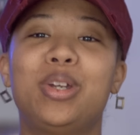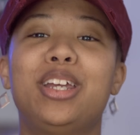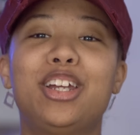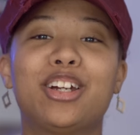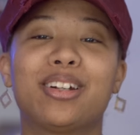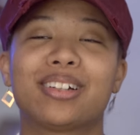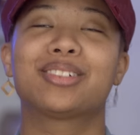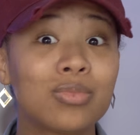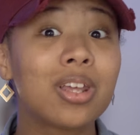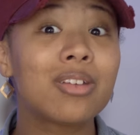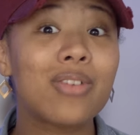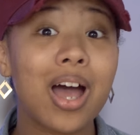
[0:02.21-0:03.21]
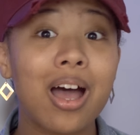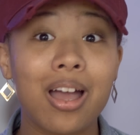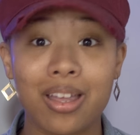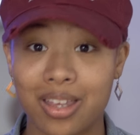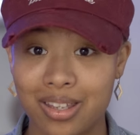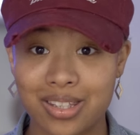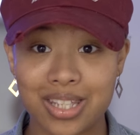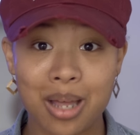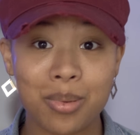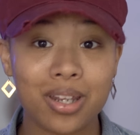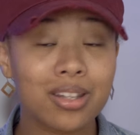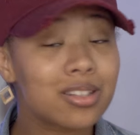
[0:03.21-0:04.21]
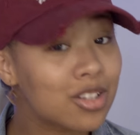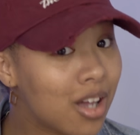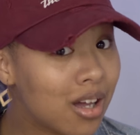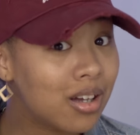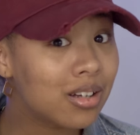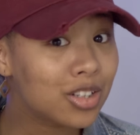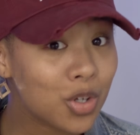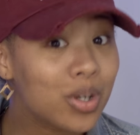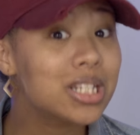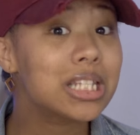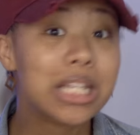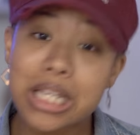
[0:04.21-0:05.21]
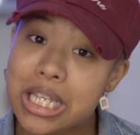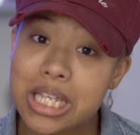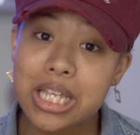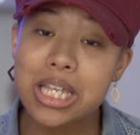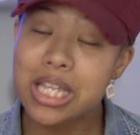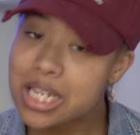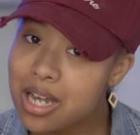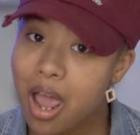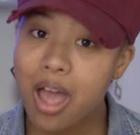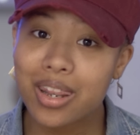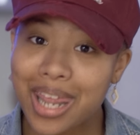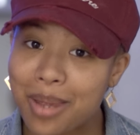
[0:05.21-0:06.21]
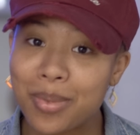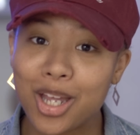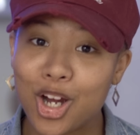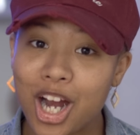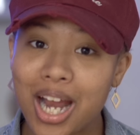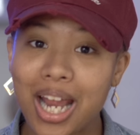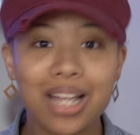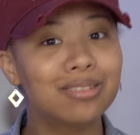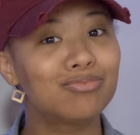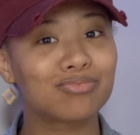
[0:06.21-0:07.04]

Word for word: we here. And if I can stop getting drunk with it, that'd be great.